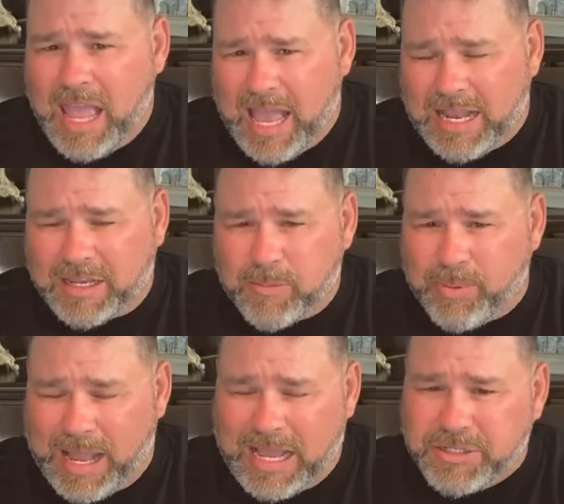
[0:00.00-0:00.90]
and
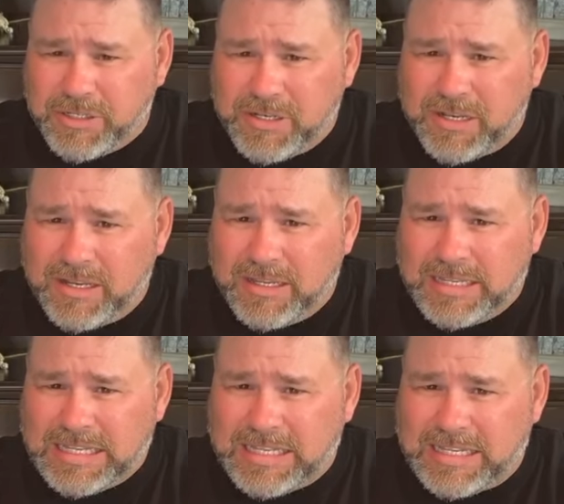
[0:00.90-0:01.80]
compassion.
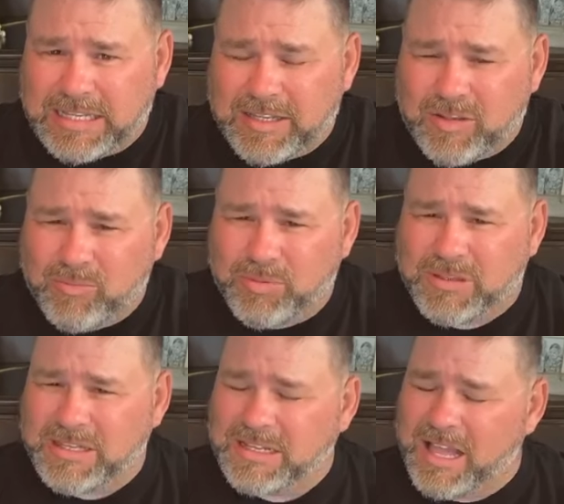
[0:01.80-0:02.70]

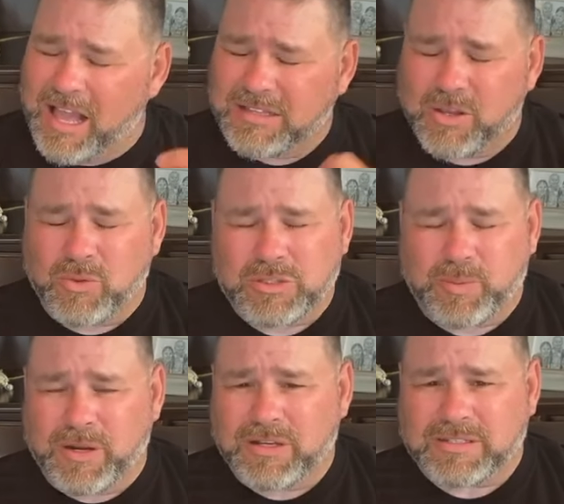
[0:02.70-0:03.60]
But then God's Holy
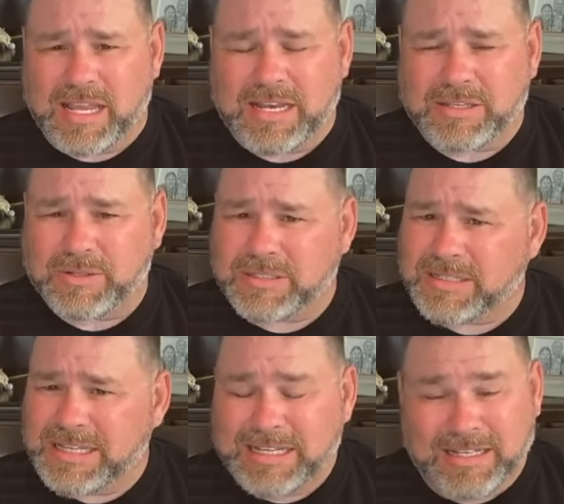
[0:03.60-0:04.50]
Spirit is saying to
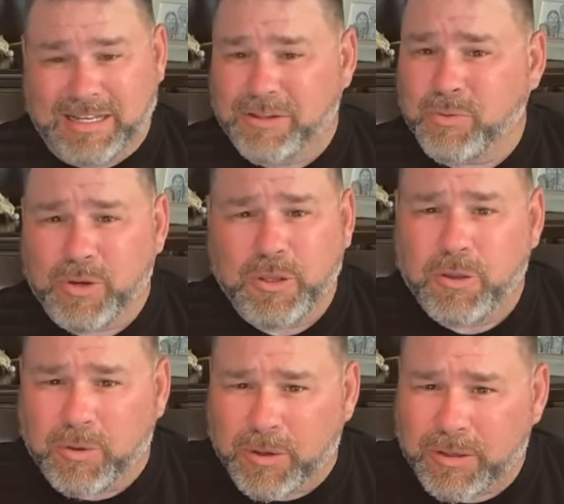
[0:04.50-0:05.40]
us, neither were
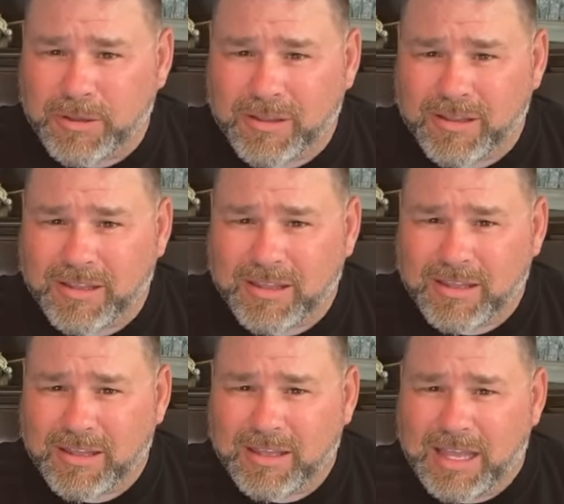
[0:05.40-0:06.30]
you.
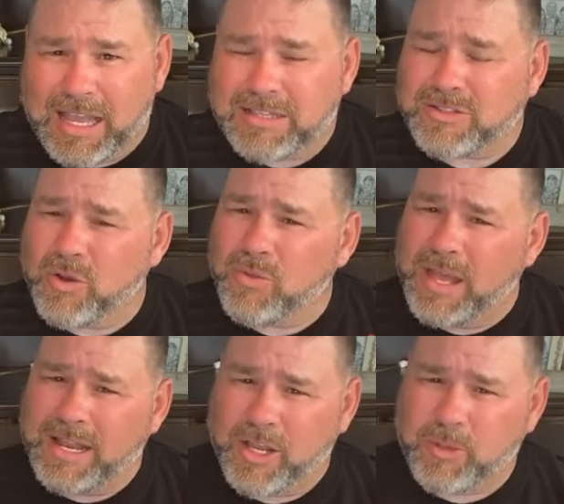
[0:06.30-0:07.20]
And so
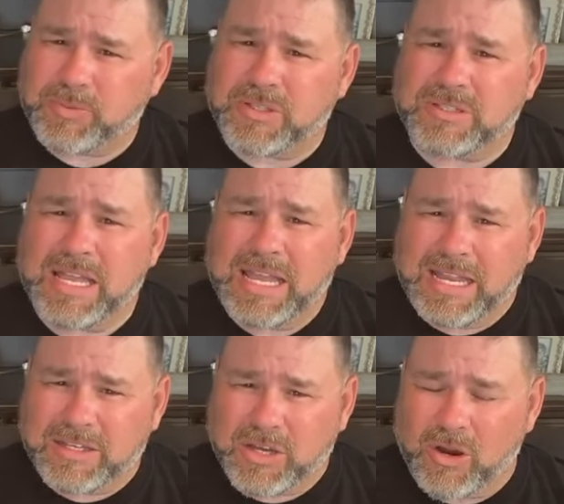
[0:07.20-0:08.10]
that helps us
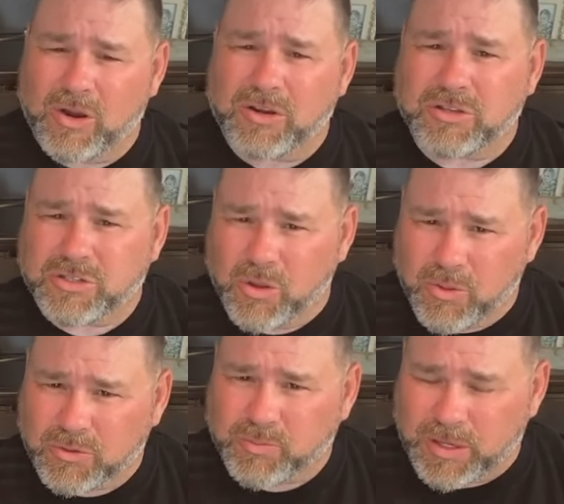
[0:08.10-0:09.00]
in turn to show
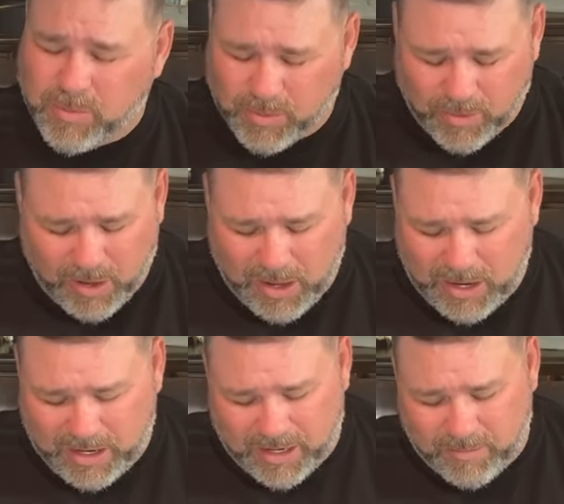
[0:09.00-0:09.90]
those people,
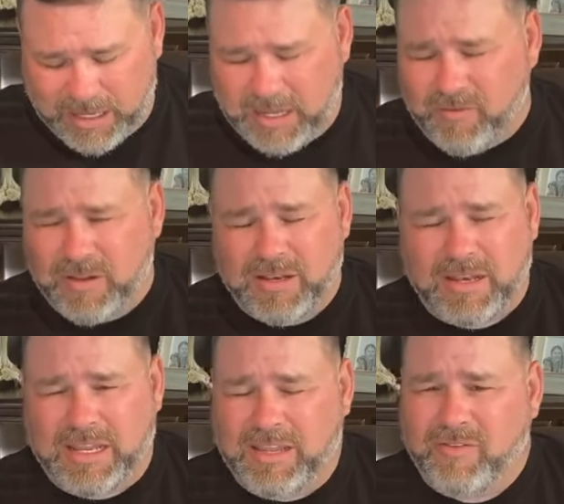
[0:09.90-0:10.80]
um,
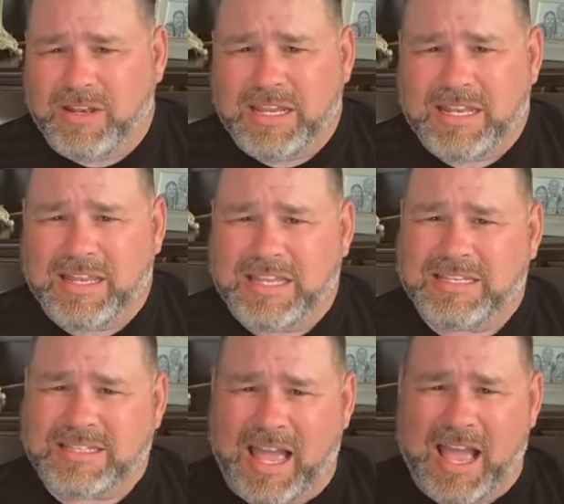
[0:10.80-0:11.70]
even, even in
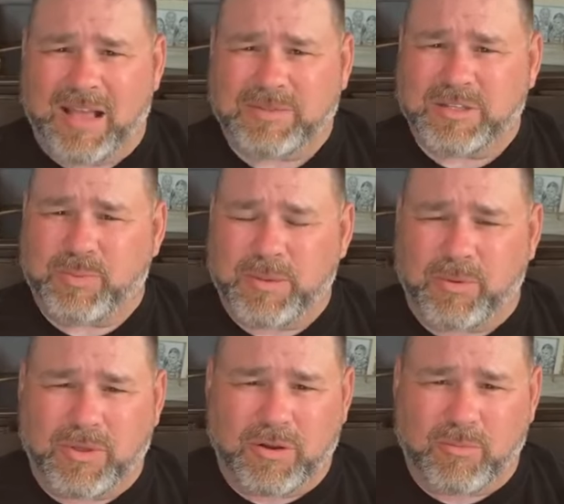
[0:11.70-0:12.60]
these times, these
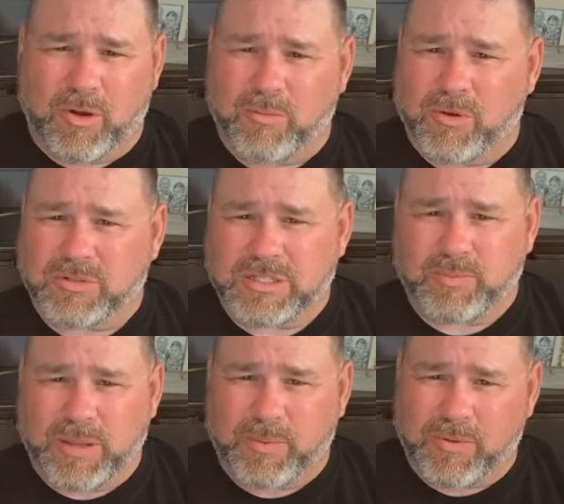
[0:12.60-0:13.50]
people that are murmurs, these
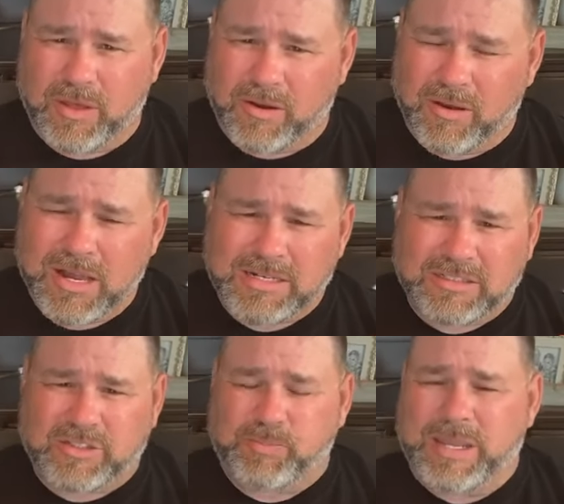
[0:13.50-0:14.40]
people that are
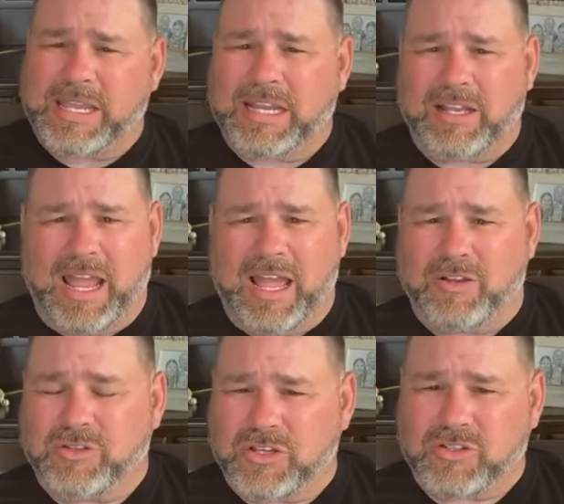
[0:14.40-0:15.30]
speaking
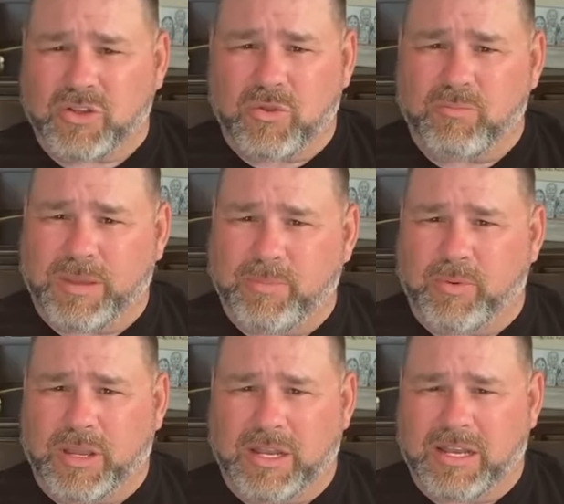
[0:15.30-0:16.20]
loud just so
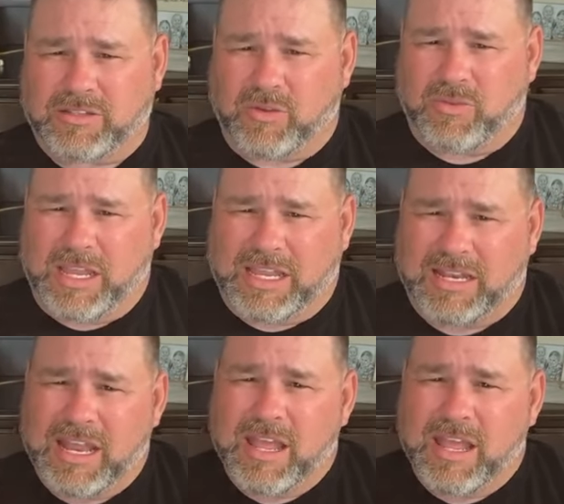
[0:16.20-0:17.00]
people can, so they can